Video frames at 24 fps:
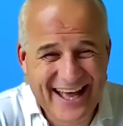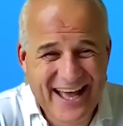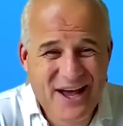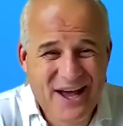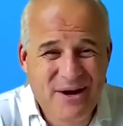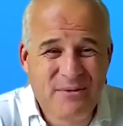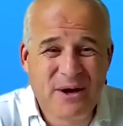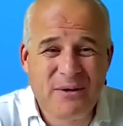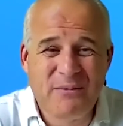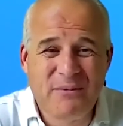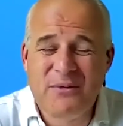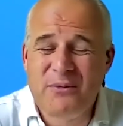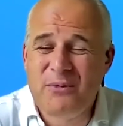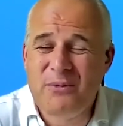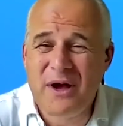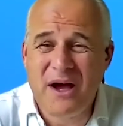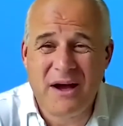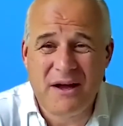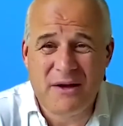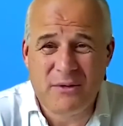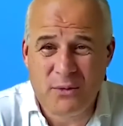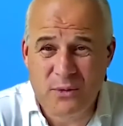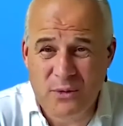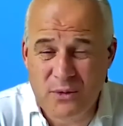Well,
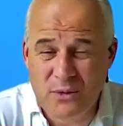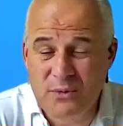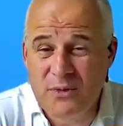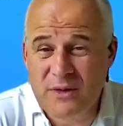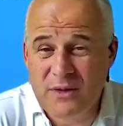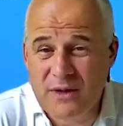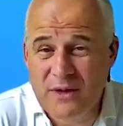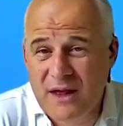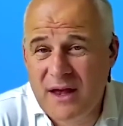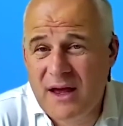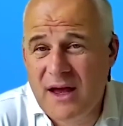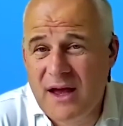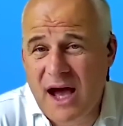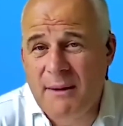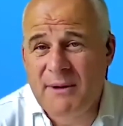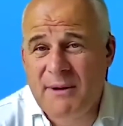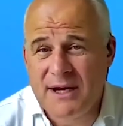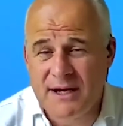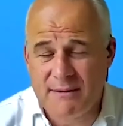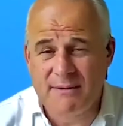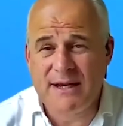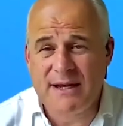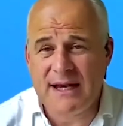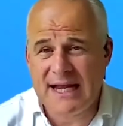I
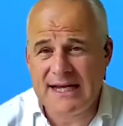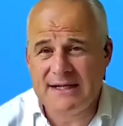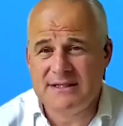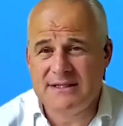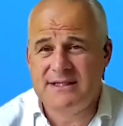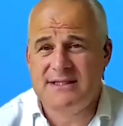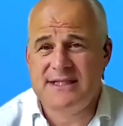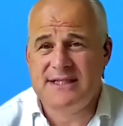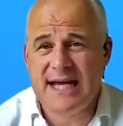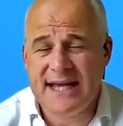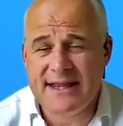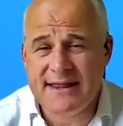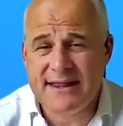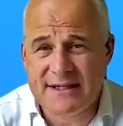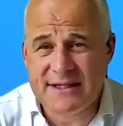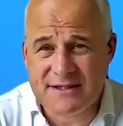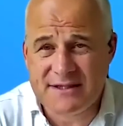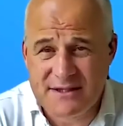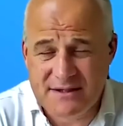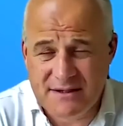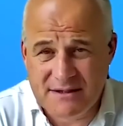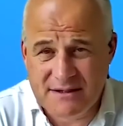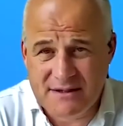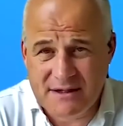mean, let's take
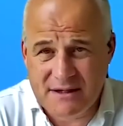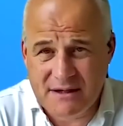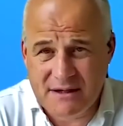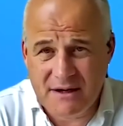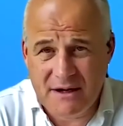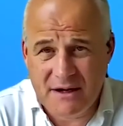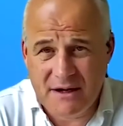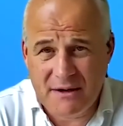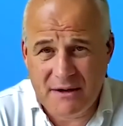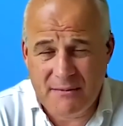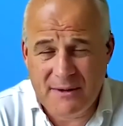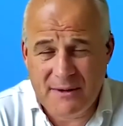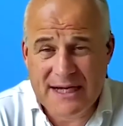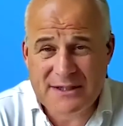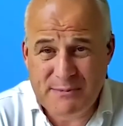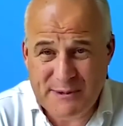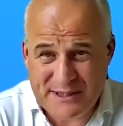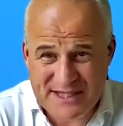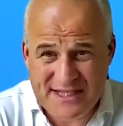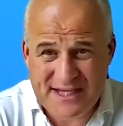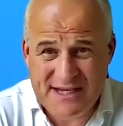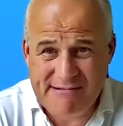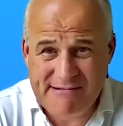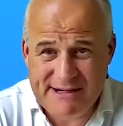this, let's be
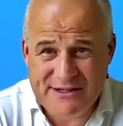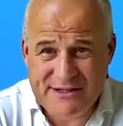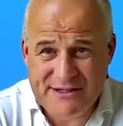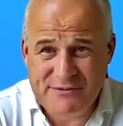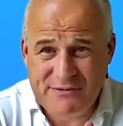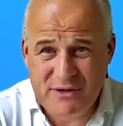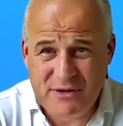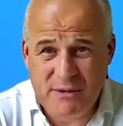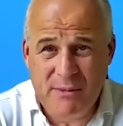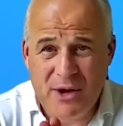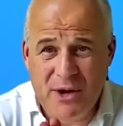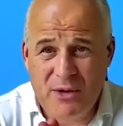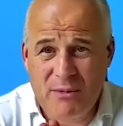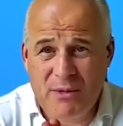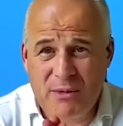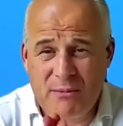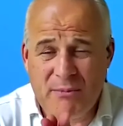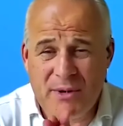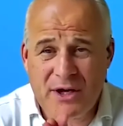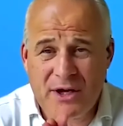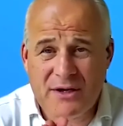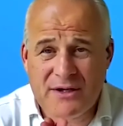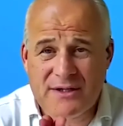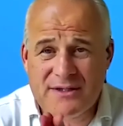serious for a moment,
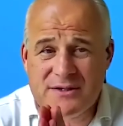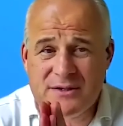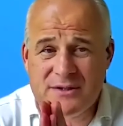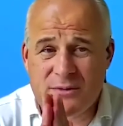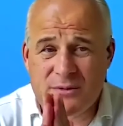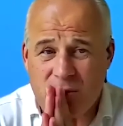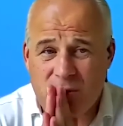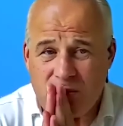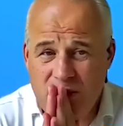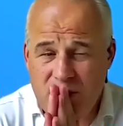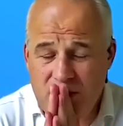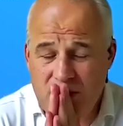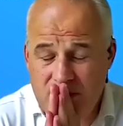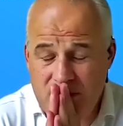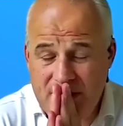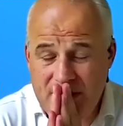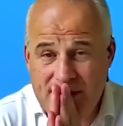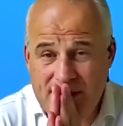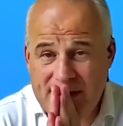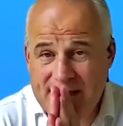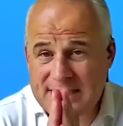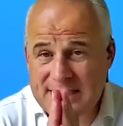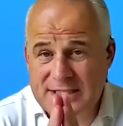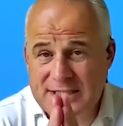because we
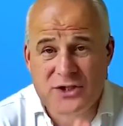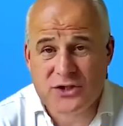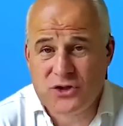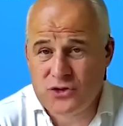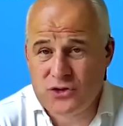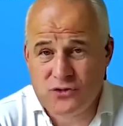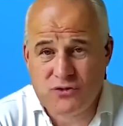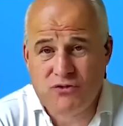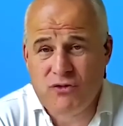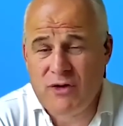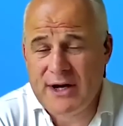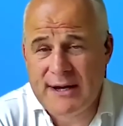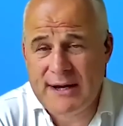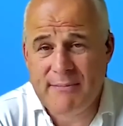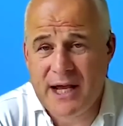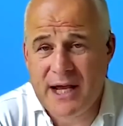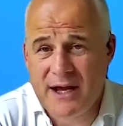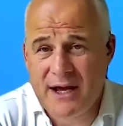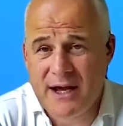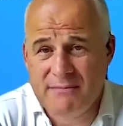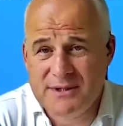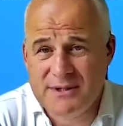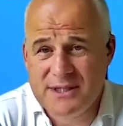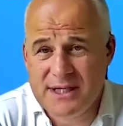were extremely
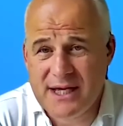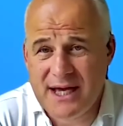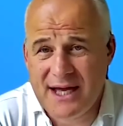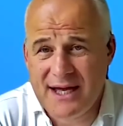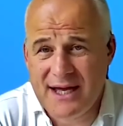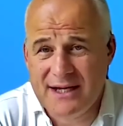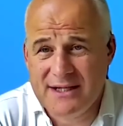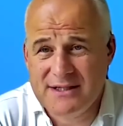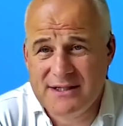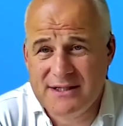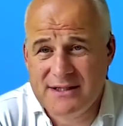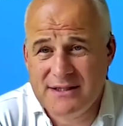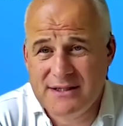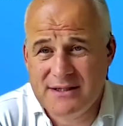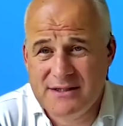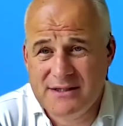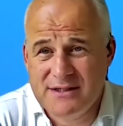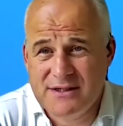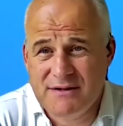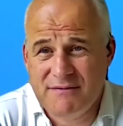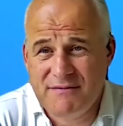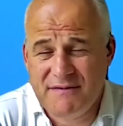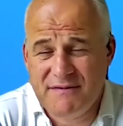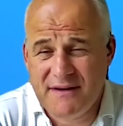upset
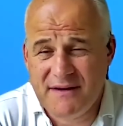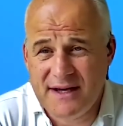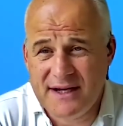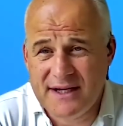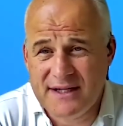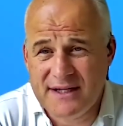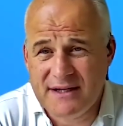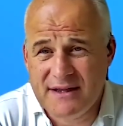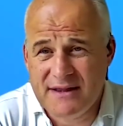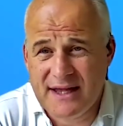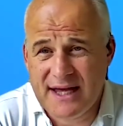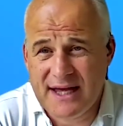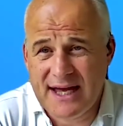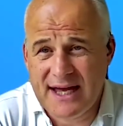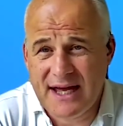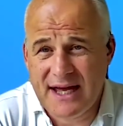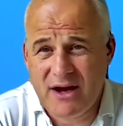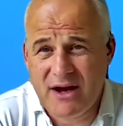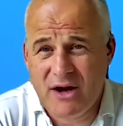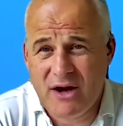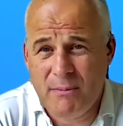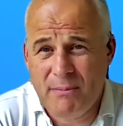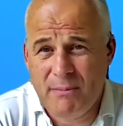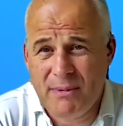to find that
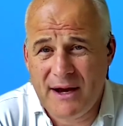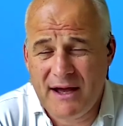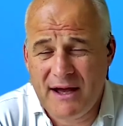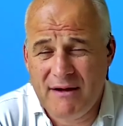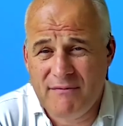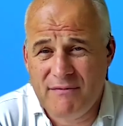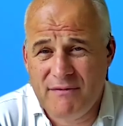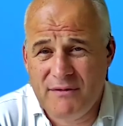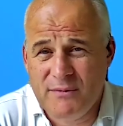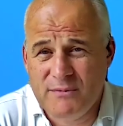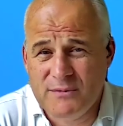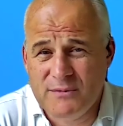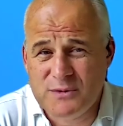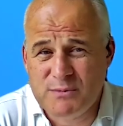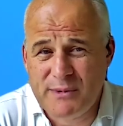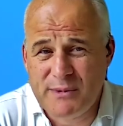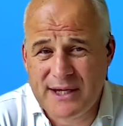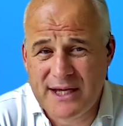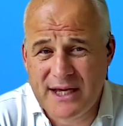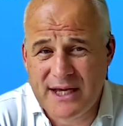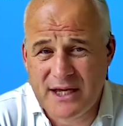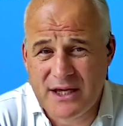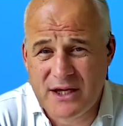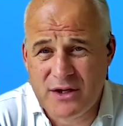our platform was
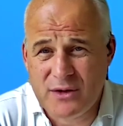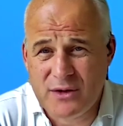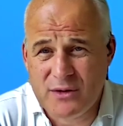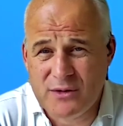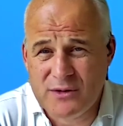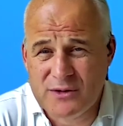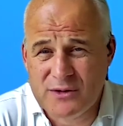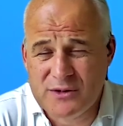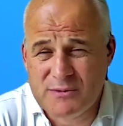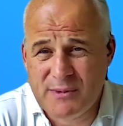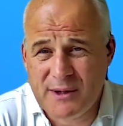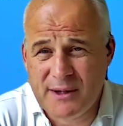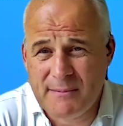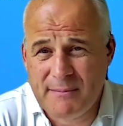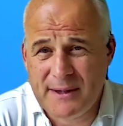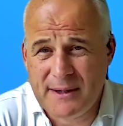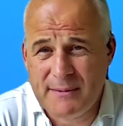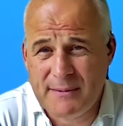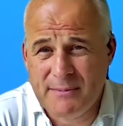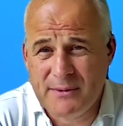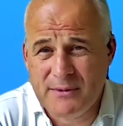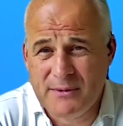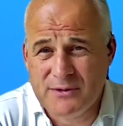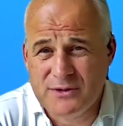being used by
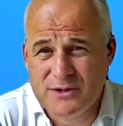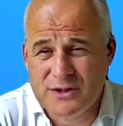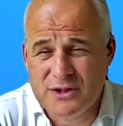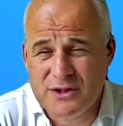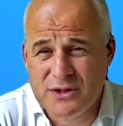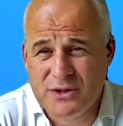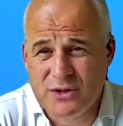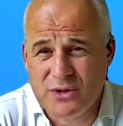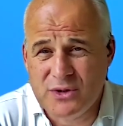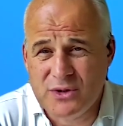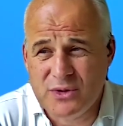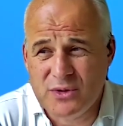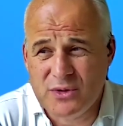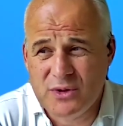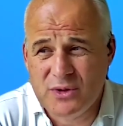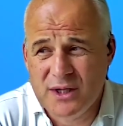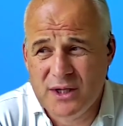people to,